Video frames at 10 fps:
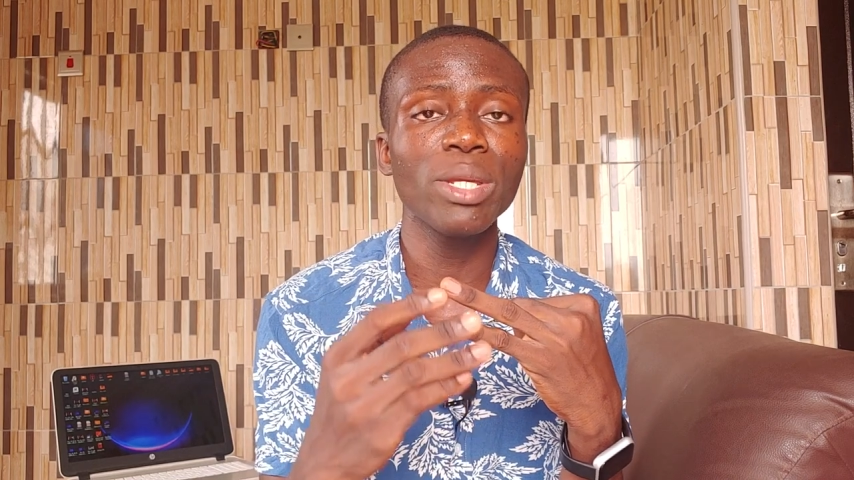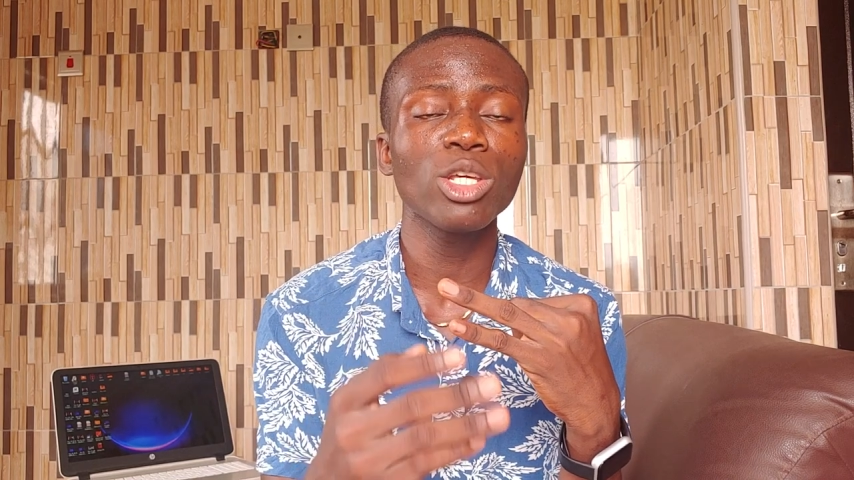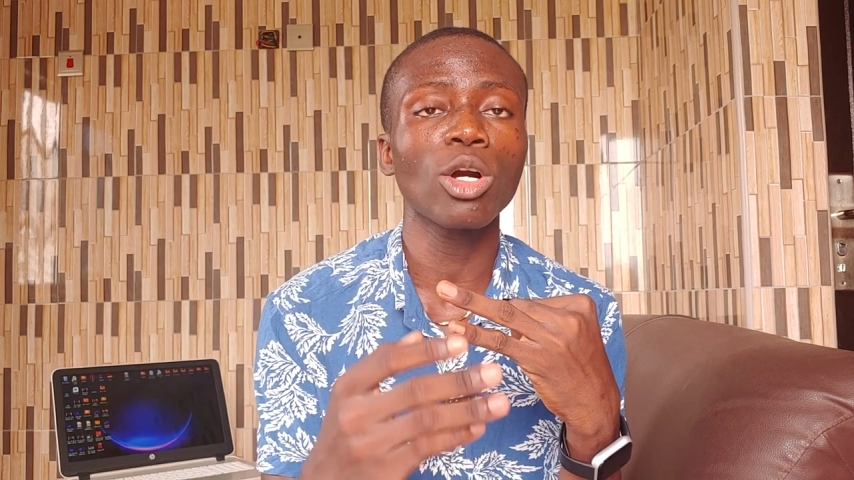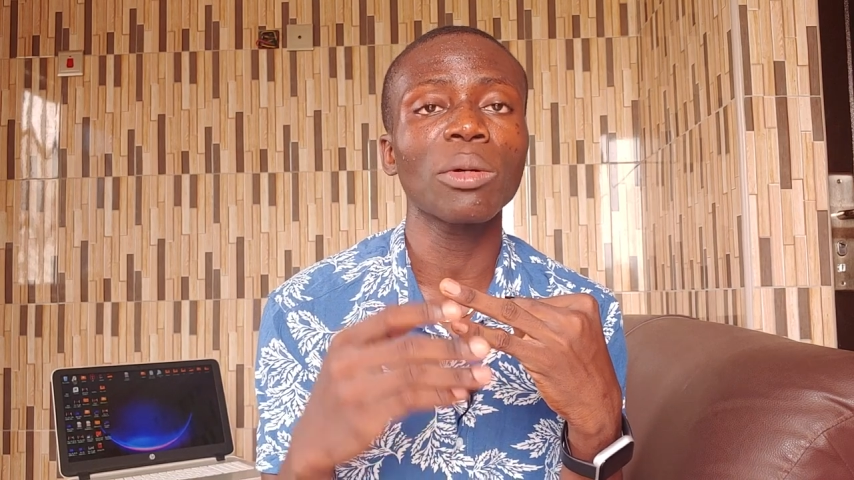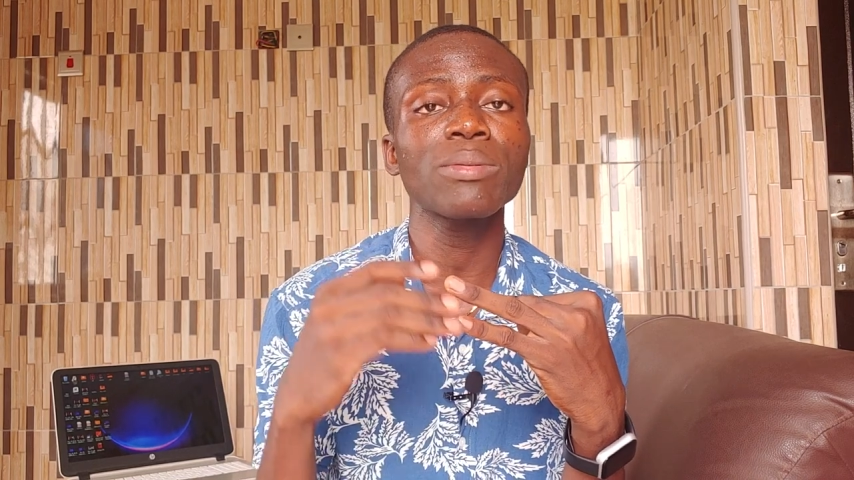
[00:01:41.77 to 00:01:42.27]

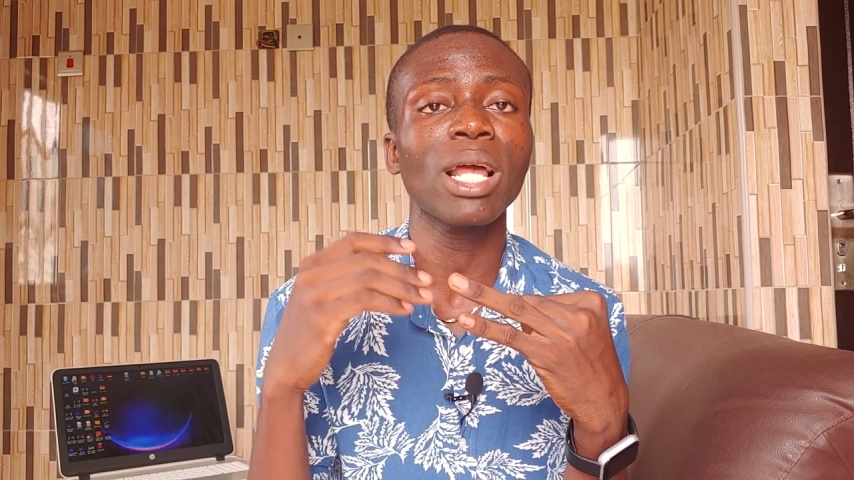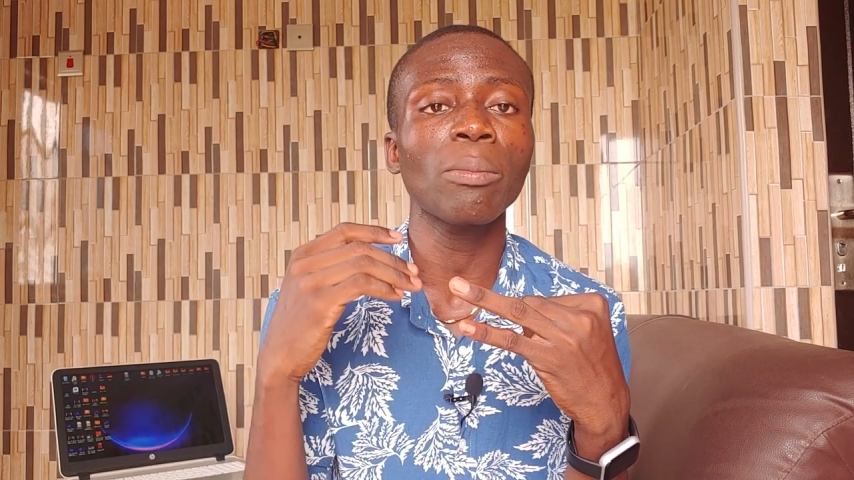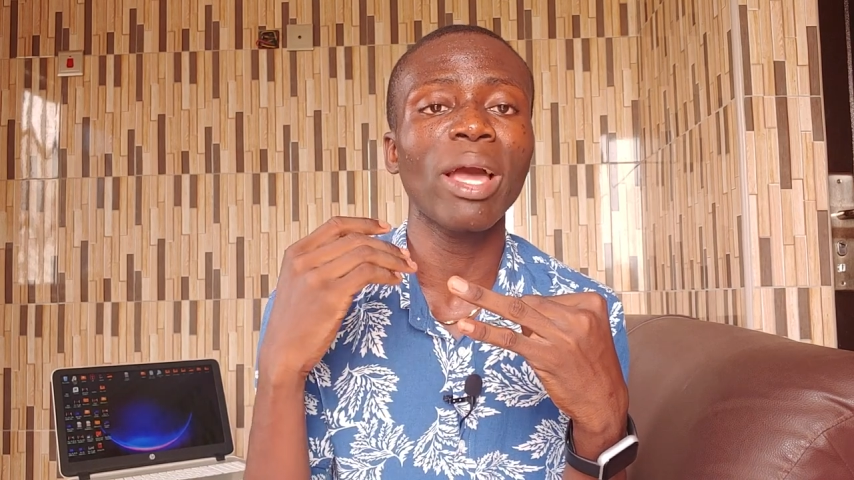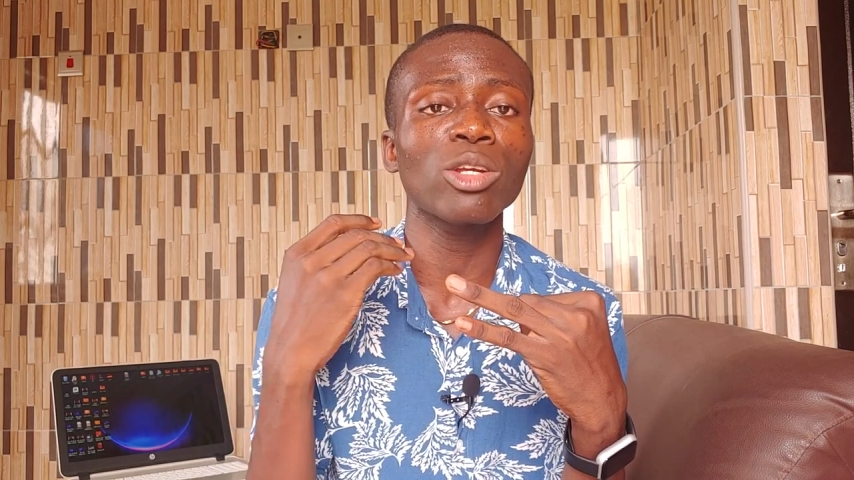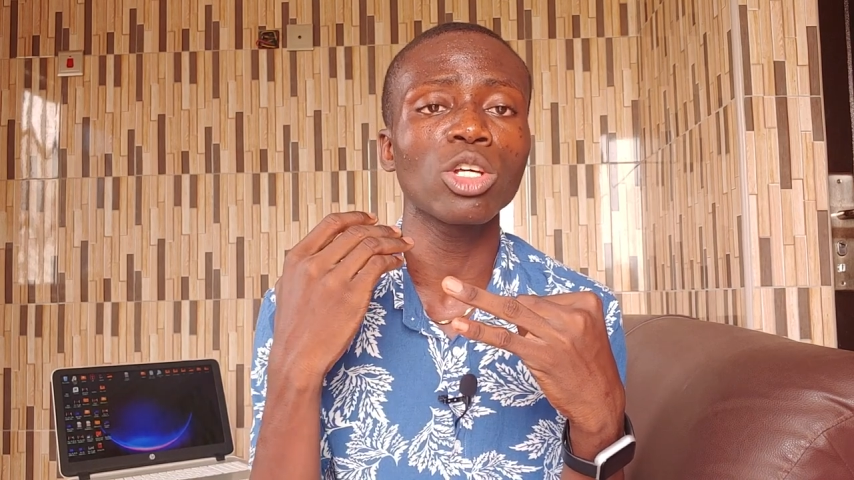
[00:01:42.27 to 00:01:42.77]
meaning your website
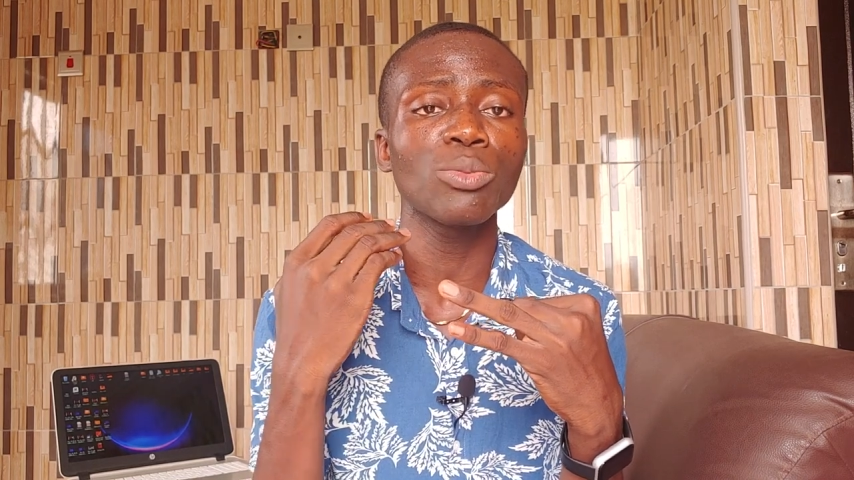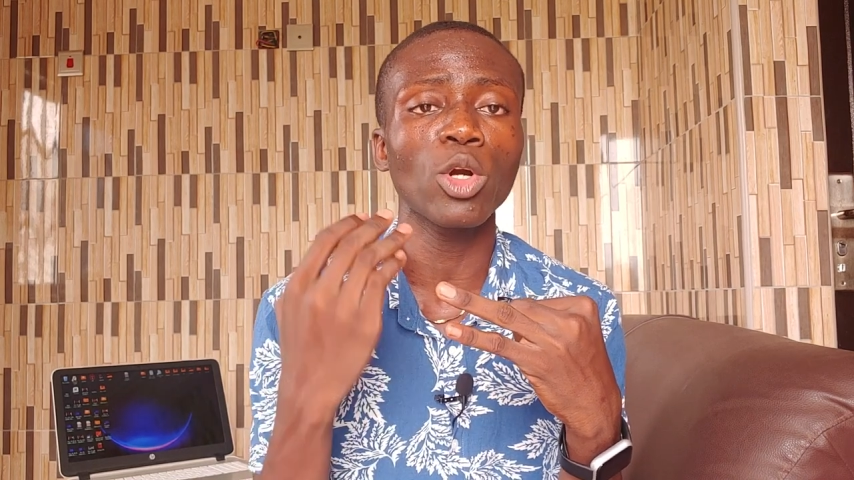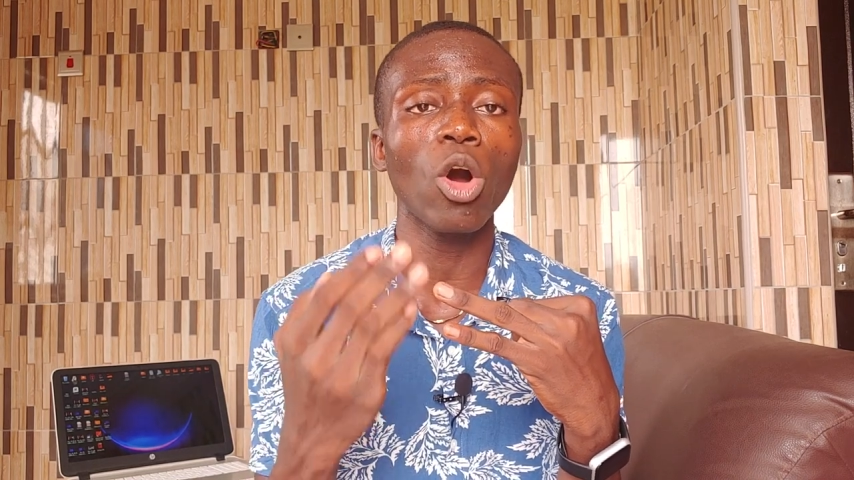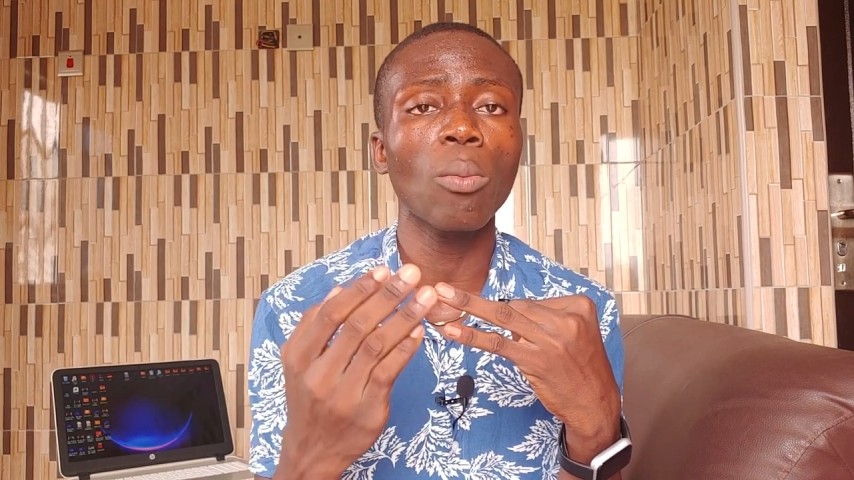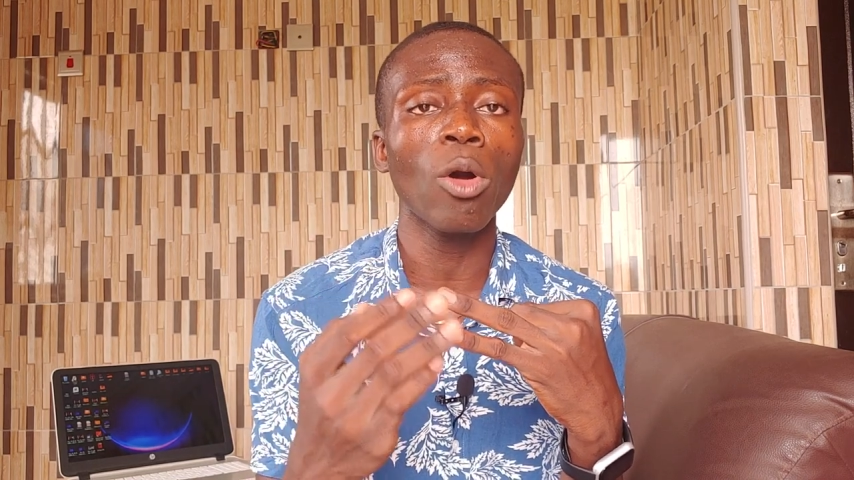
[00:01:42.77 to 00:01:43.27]
might not be
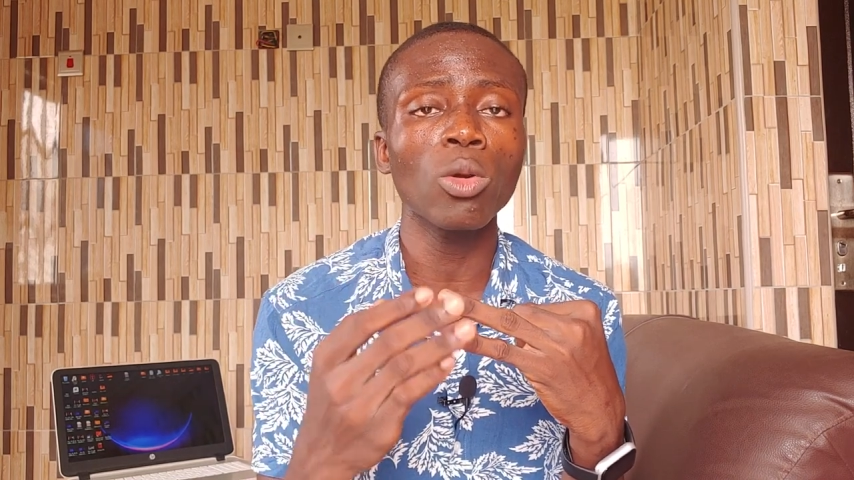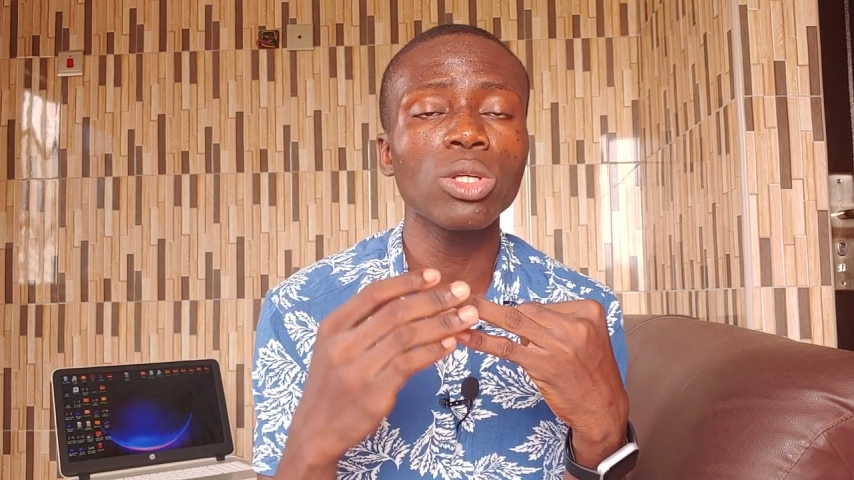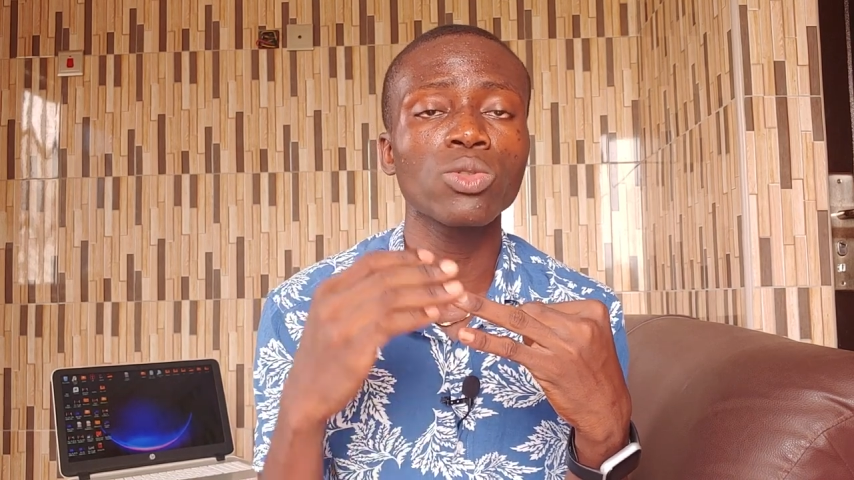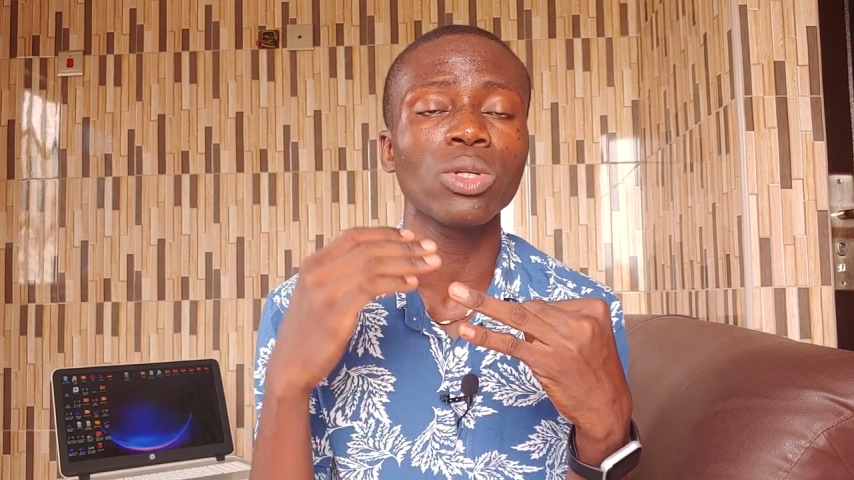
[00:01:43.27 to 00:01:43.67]
up always.